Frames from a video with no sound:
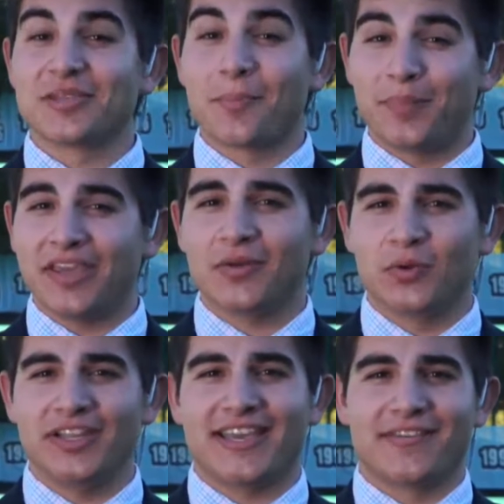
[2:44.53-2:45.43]
Now, it was a
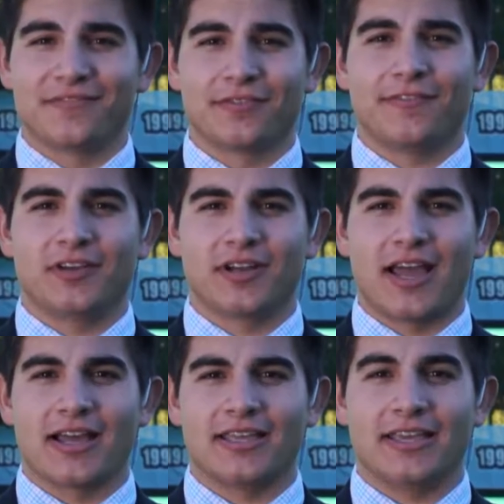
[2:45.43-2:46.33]
big weekend for
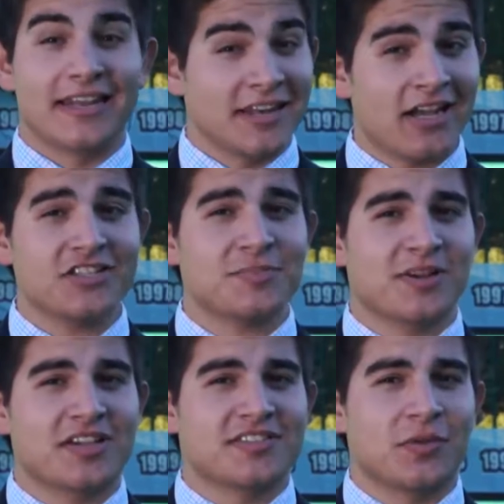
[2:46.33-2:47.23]
field hockey, and
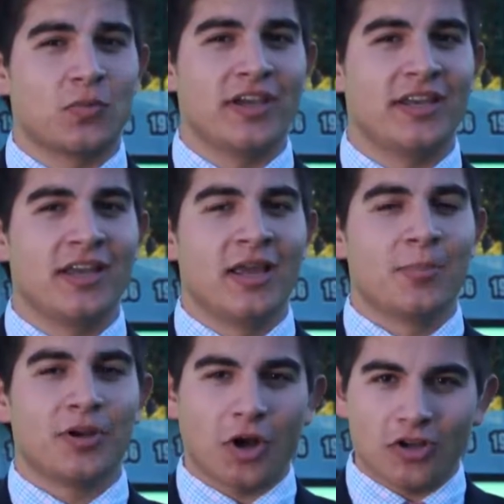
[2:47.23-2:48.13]
not just because of the win,